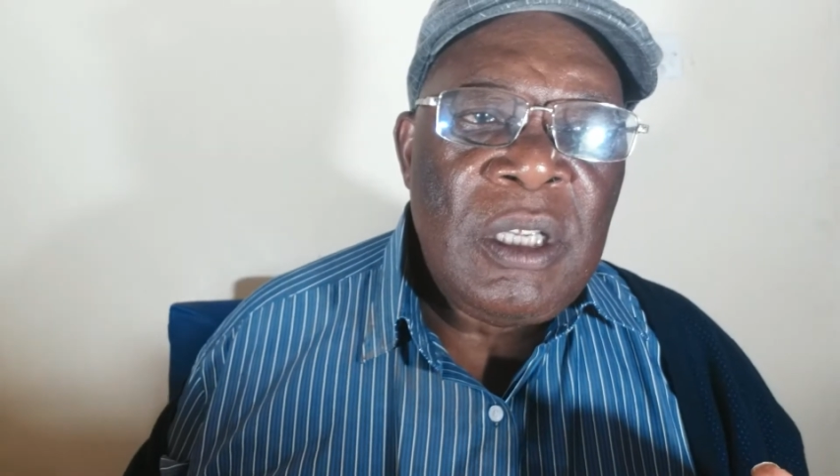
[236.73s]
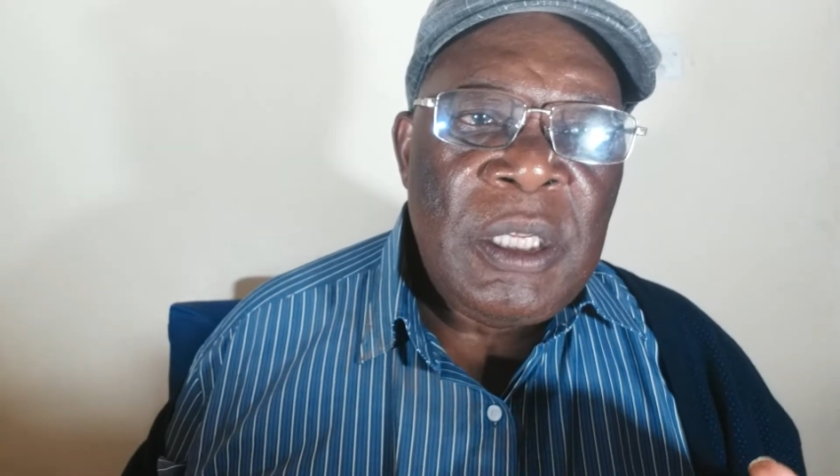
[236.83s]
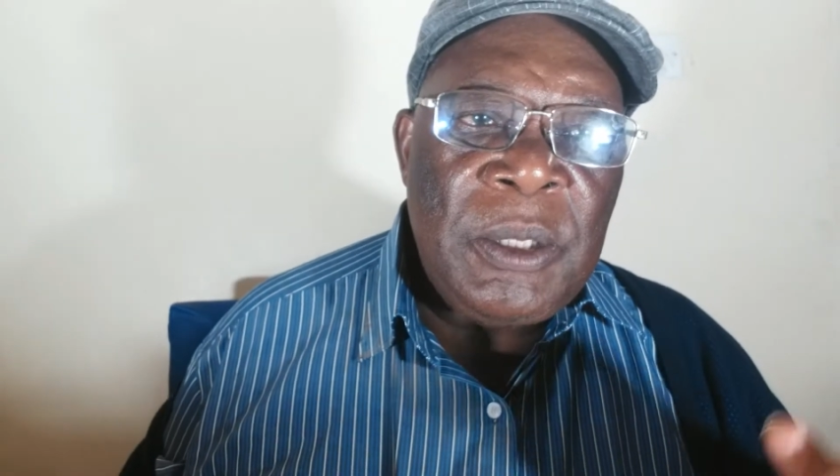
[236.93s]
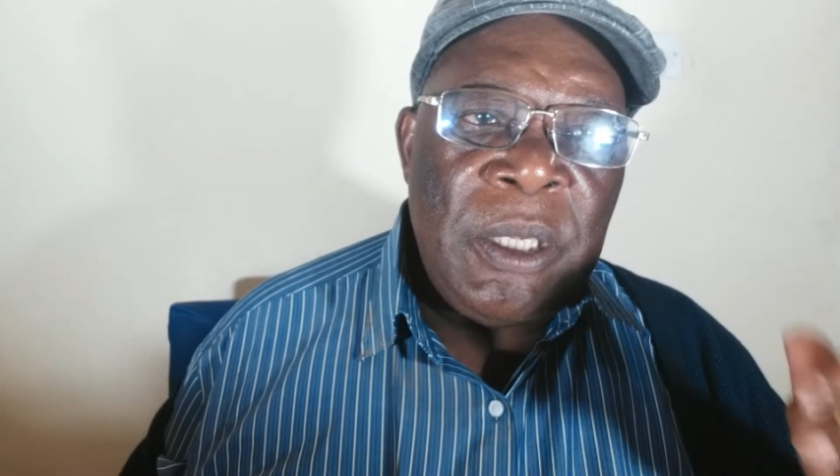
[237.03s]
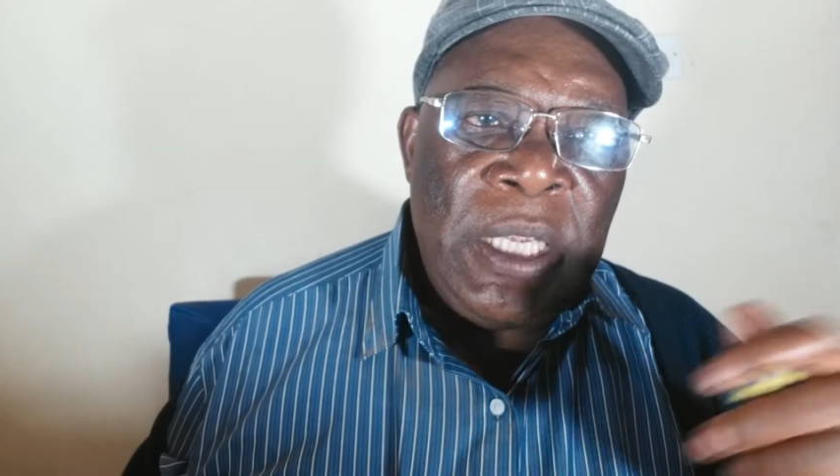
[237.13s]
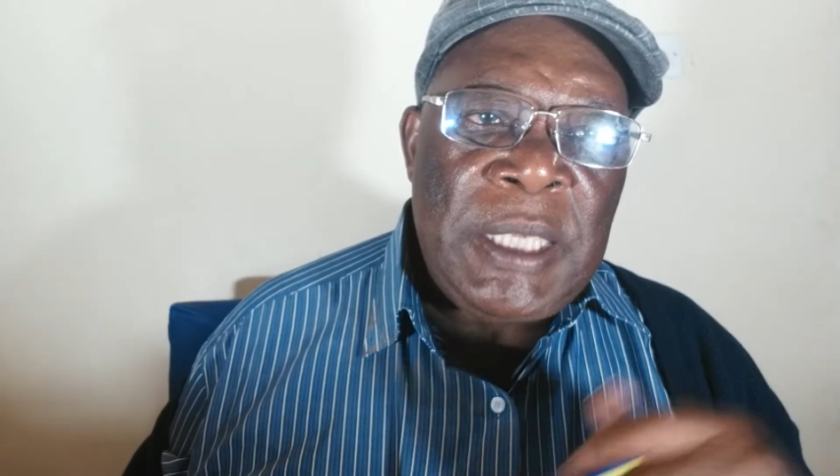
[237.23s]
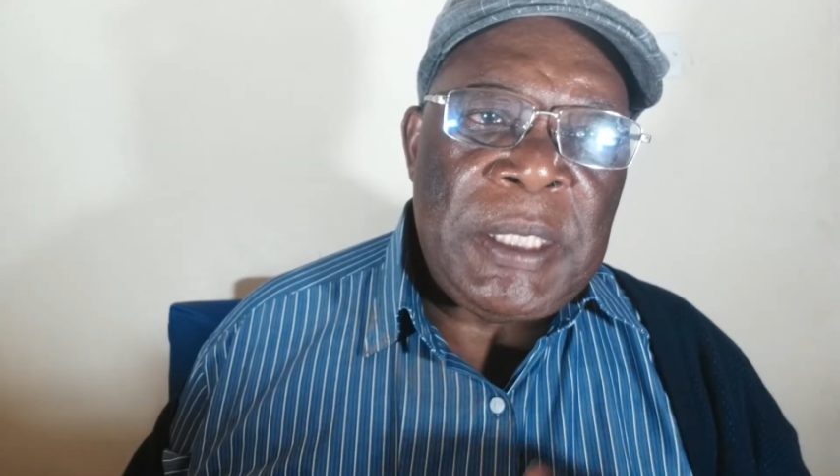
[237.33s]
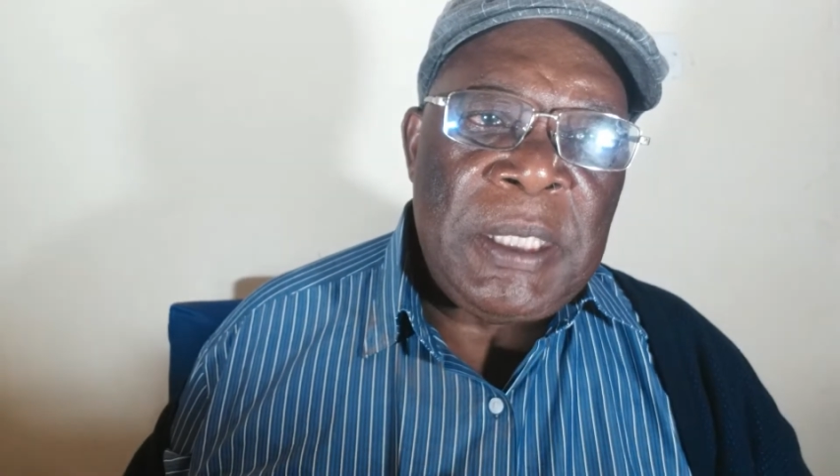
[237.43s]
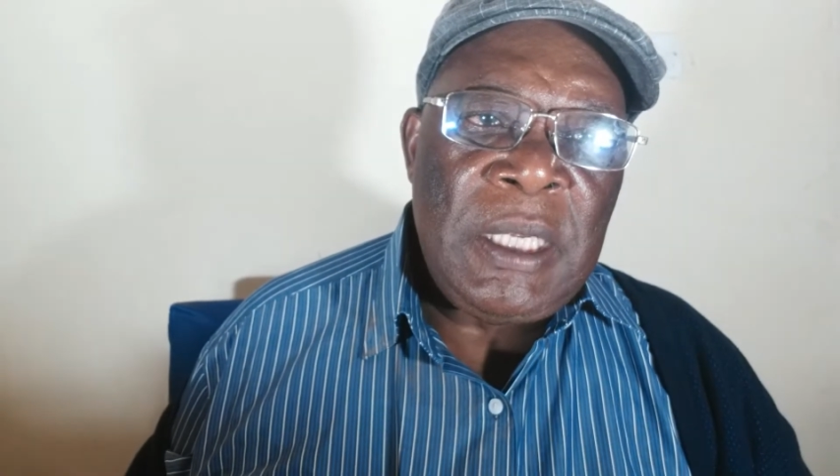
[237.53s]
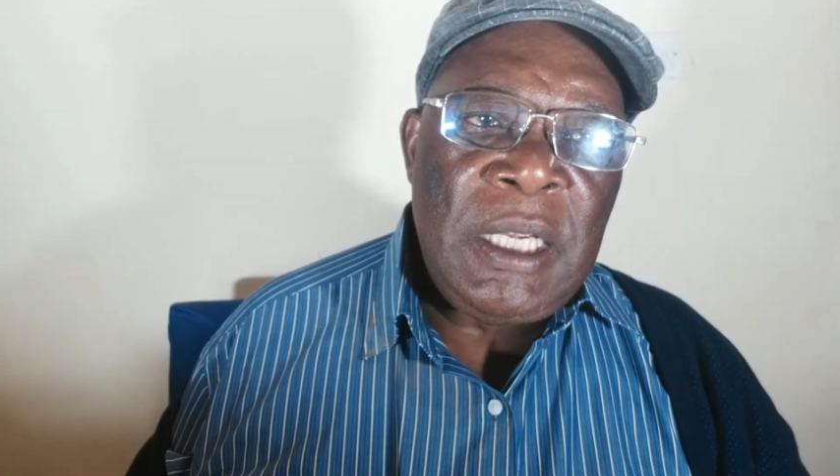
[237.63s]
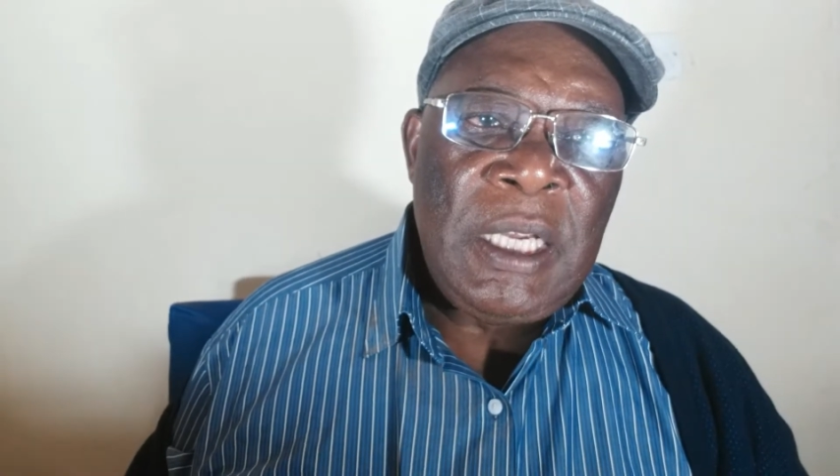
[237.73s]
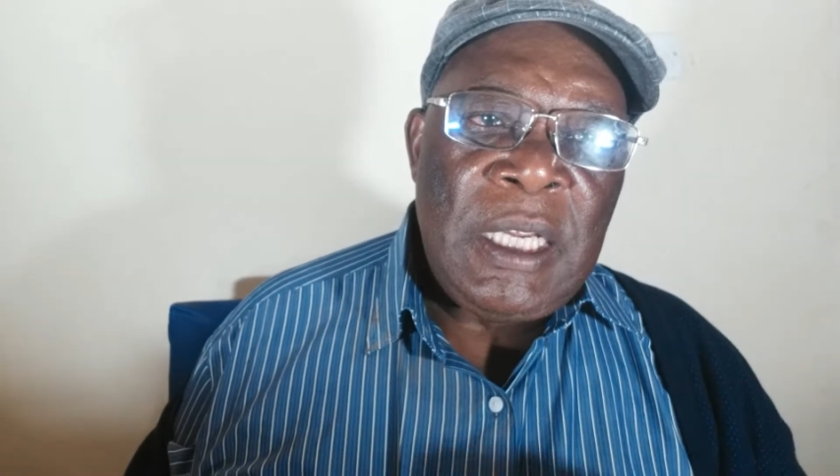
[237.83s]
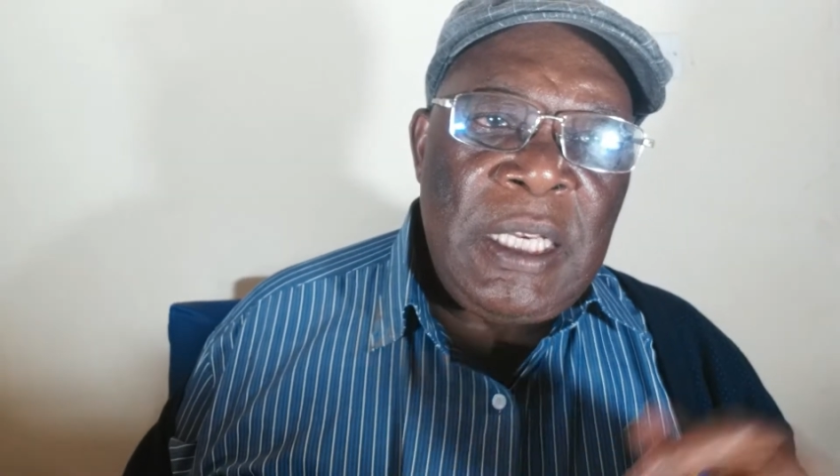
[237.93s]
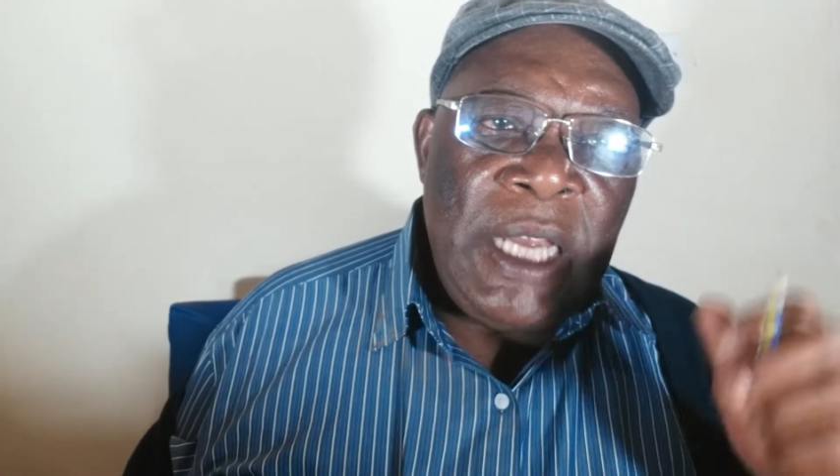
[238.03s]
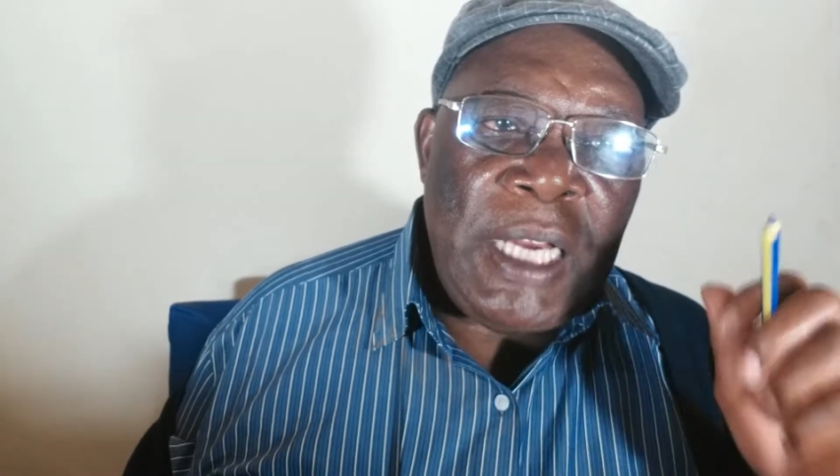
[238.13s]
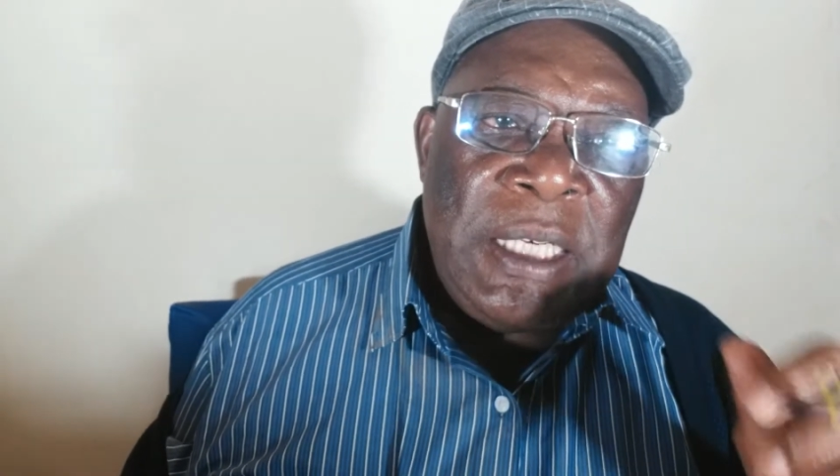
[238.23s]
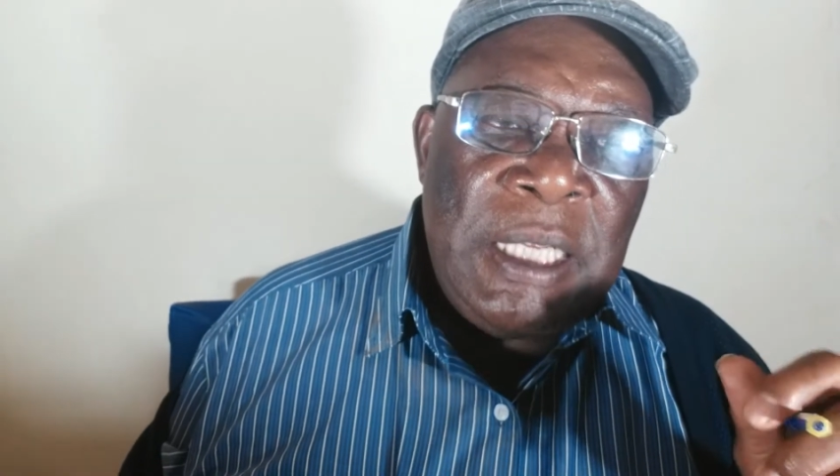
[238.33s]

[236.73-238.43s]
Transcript: So yes, that